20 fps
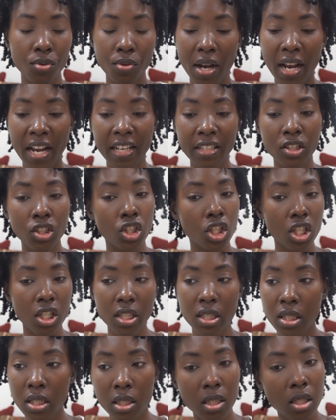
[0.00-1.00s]
right?
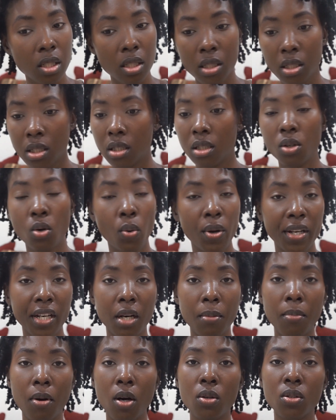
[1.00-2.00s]
Just going
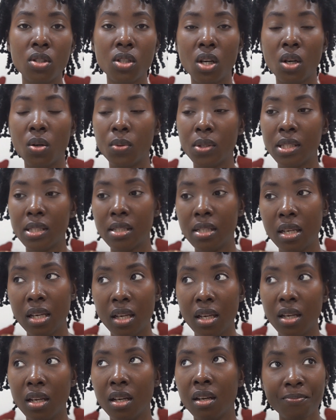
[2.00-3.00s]
about our
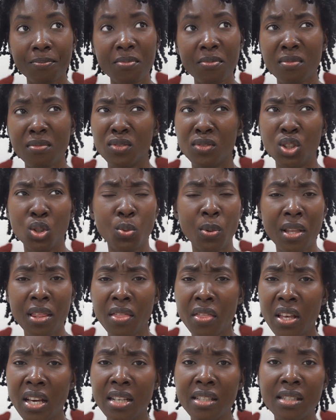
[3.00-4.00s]
day, doing
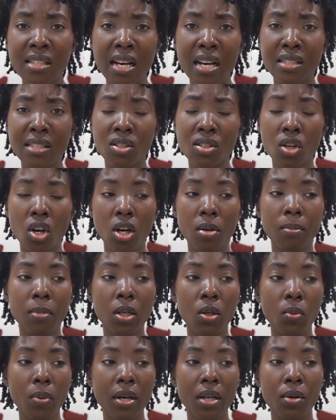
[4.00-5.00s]
things as
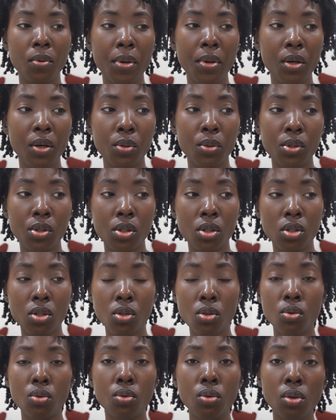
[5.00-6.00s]
normal, whether we go to
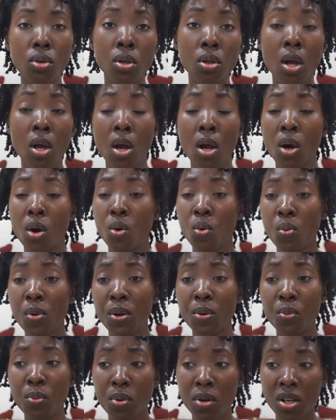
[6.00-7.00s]
school,
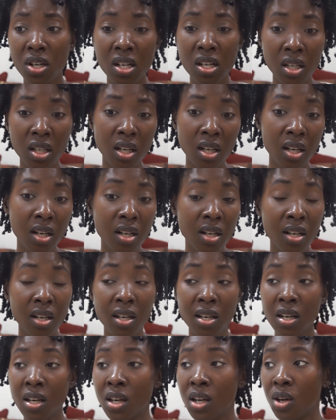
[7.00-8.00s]
we work,
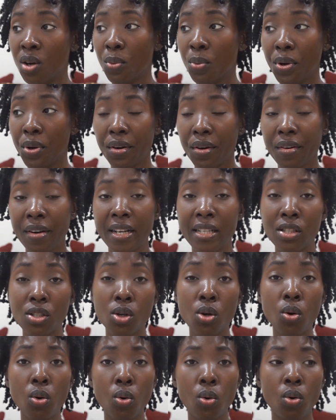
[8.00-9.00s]
we are at
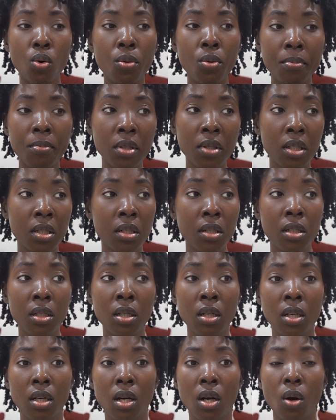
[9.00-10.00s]
home,
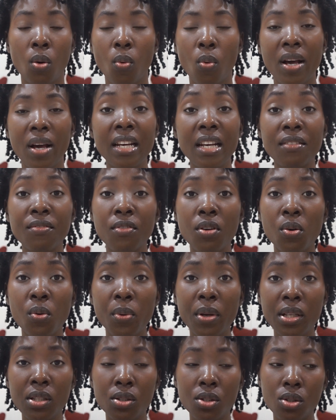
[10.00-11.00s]
whatever
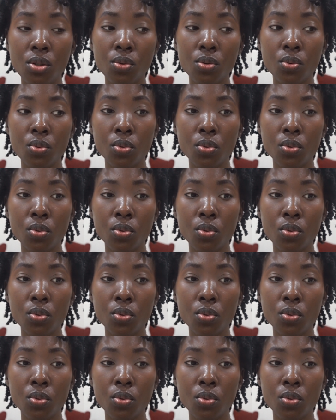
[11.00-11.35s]
we do,